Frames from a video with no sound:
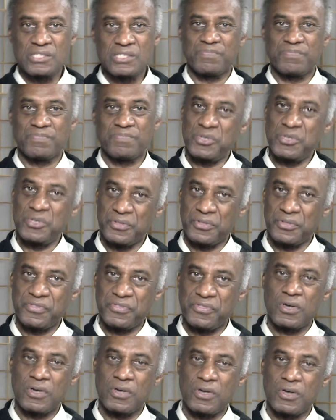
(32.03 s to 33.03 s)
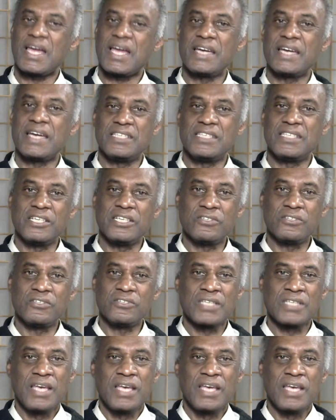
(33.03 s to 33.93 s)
maybe your thoughts and ideas,